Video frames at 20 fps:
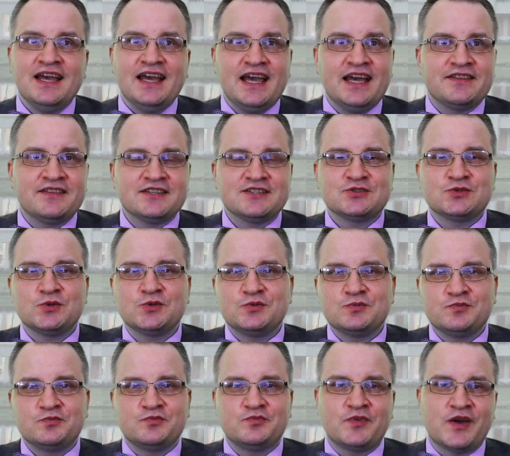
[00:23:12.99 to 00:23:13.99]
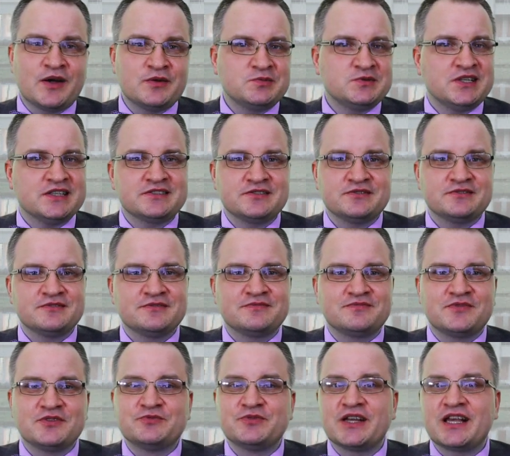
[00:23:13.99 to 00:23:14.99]
And so I would just
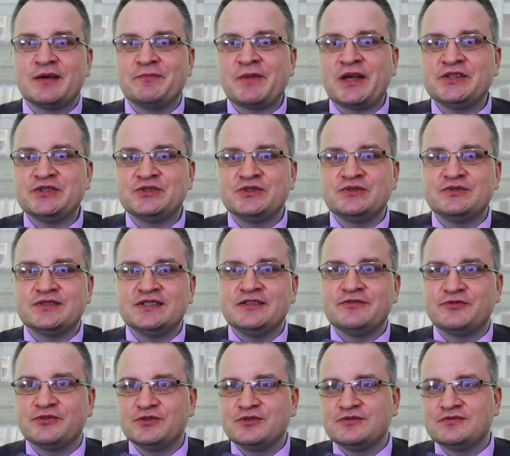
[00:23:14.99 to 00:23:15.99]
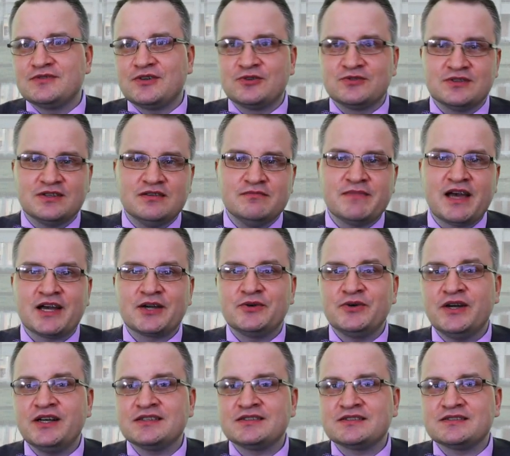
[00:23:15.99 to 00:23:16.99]
recommend you, if you on
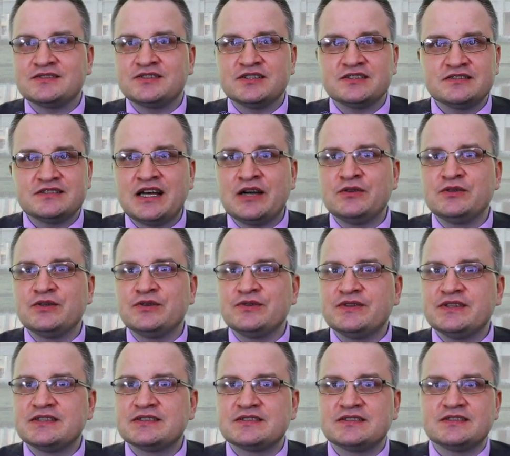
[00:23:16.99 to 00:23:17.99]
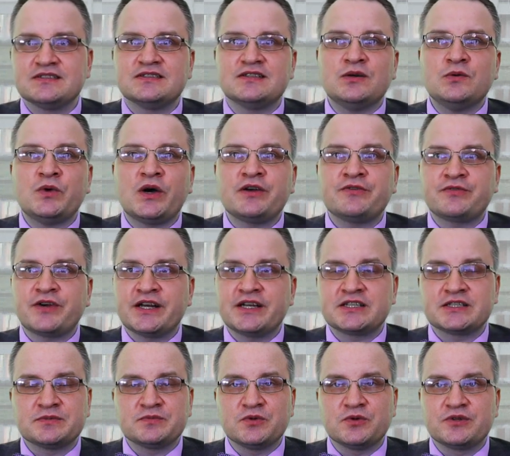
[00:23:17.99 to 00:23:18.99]
macOS, just download this Wi-Fi
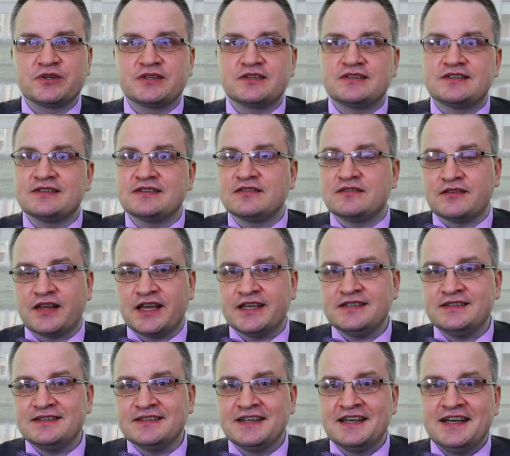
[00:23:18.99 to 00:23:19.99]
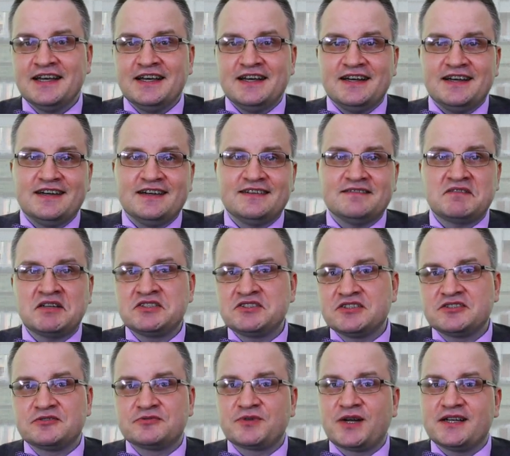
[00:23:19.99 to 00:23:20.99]
Explorer Lite and
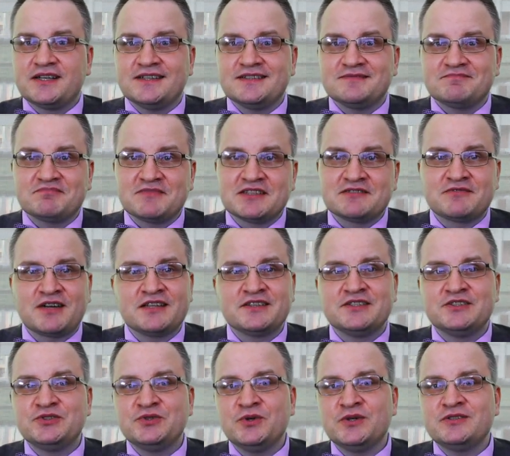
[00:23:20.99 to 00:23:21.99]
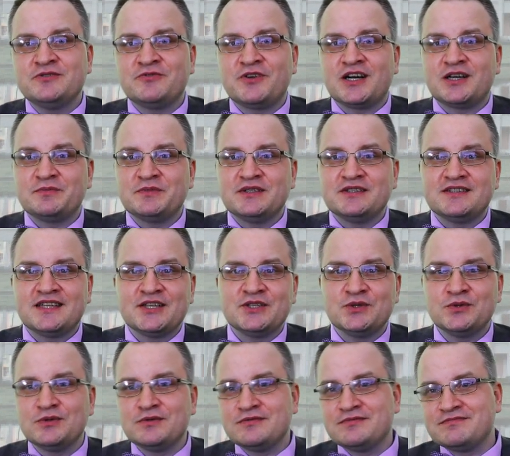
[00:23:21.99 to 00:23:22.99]
just run it. Run in your environment, and
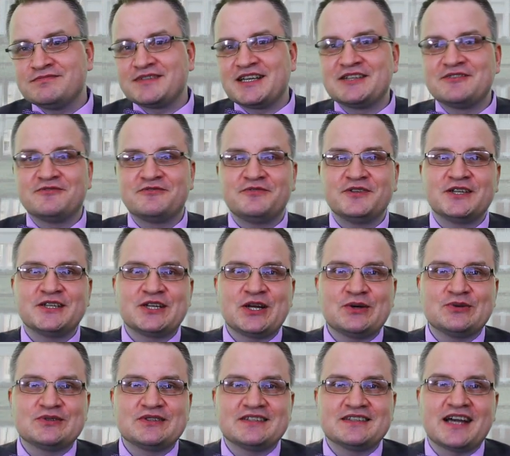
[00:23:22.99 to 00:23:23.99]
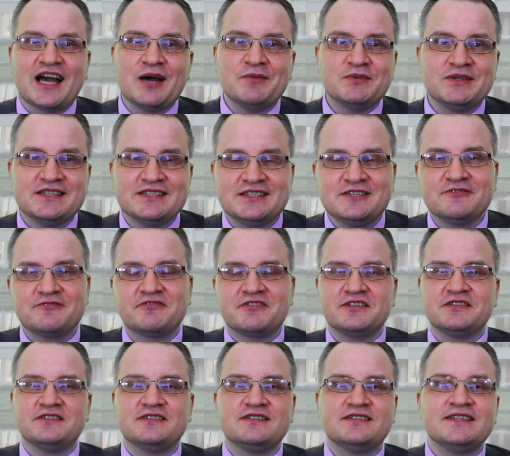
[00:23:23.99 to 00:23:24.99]
you'll kind of figure out how many
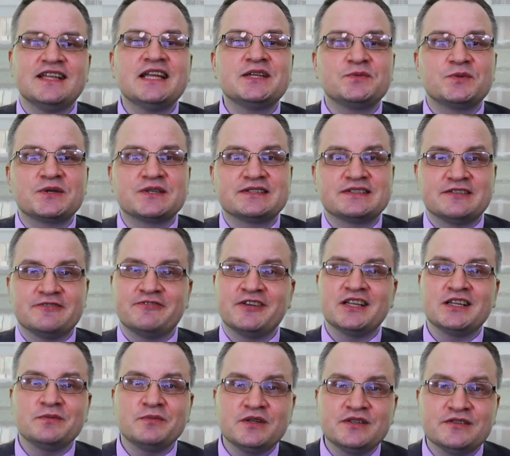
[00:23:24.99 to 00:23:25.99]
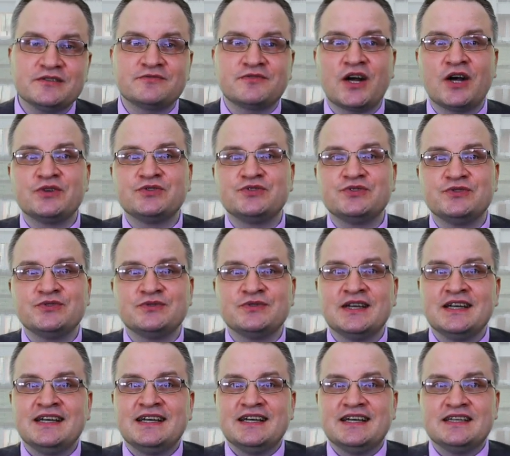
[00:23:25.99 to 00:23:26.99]
different networks available around
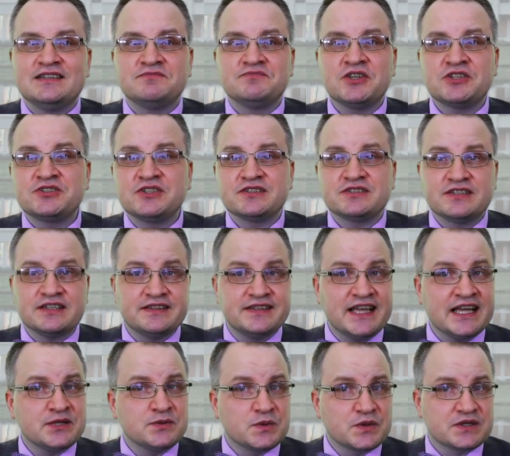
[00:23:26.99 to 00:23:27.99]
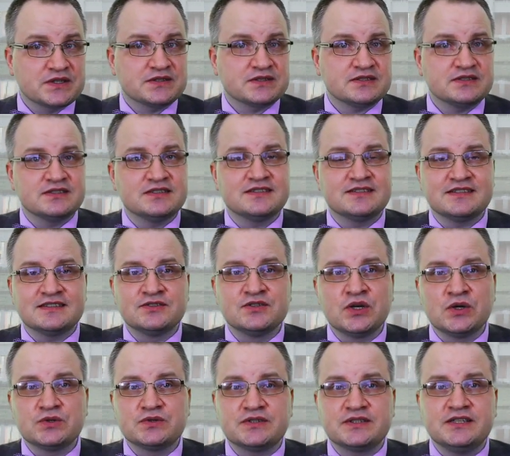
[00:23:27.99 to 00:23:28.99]
you. And not just networks,
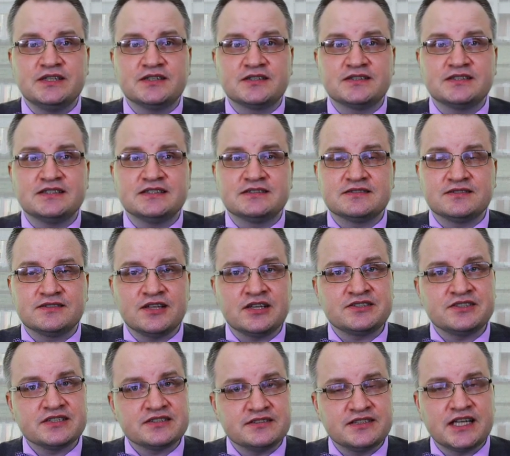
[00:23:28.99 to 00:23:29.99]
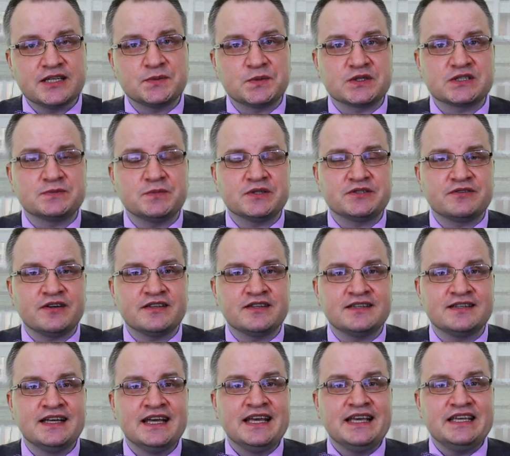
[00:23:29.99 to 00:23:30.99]
note here is not just networks, but
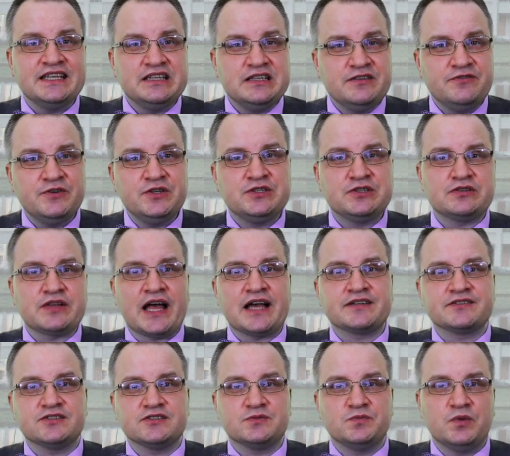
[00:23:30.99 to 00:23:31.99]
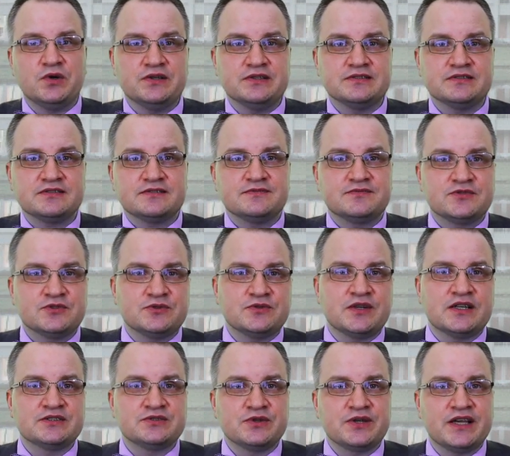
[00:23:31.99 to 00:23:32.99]
rather individual access points. So
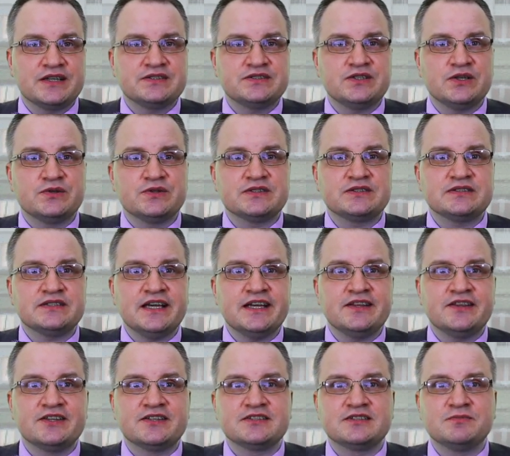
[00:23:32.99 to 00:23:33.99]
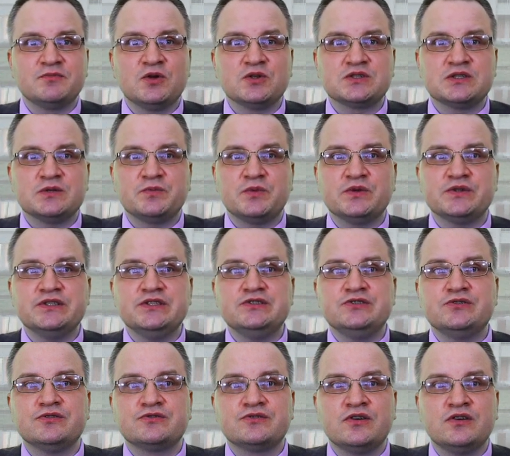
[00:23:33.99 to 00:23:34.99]
as you can see on the slide, there's a multiple
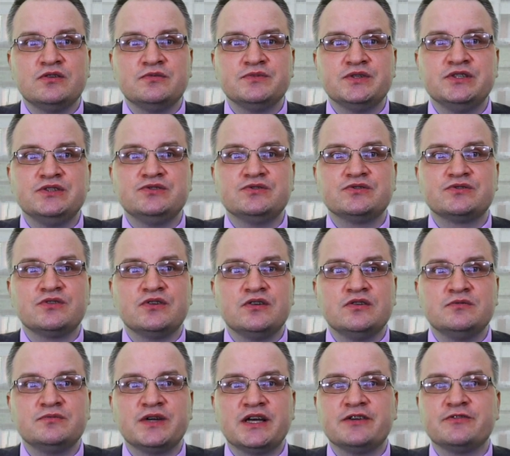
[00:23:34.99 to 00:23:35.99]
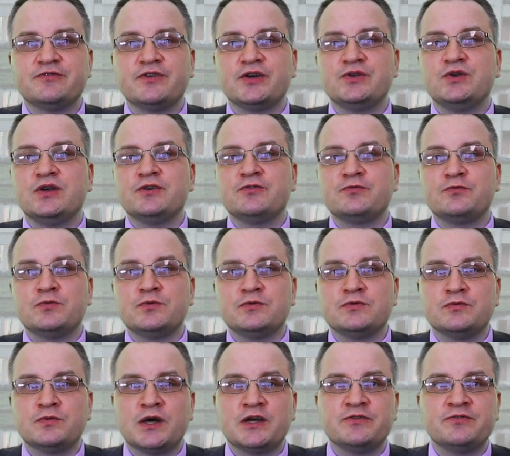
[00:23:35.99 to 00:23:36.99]
EG-ROM, FIU
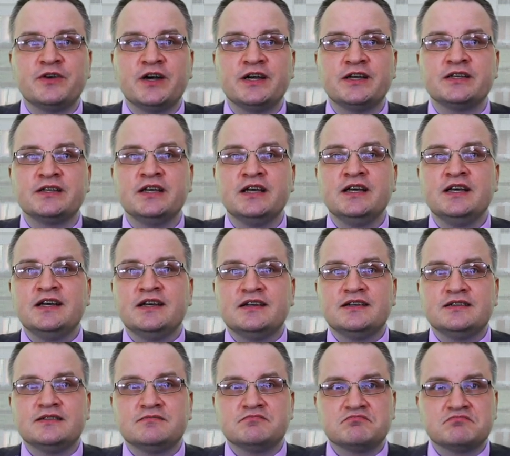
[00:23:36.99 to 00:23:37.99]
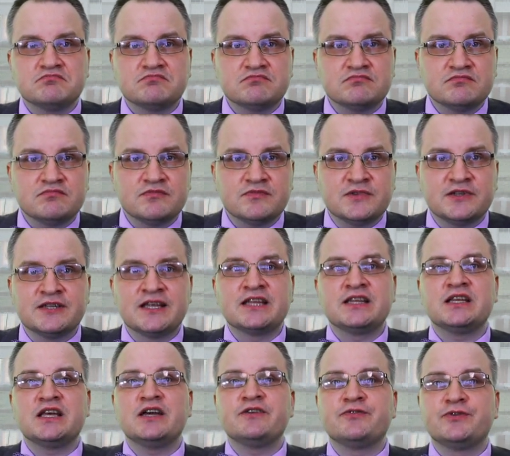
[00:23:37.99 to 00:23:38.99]
Wi-Fi,
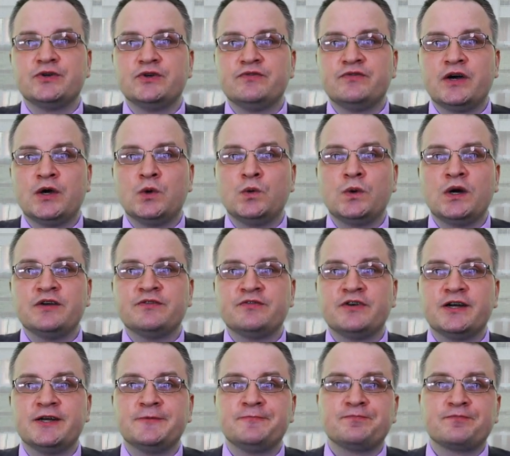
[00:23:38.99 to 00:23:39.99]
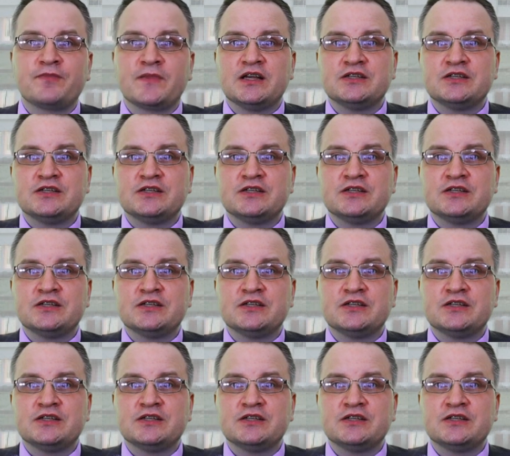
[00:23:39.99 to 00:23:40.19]
another FIU Wi-Fi.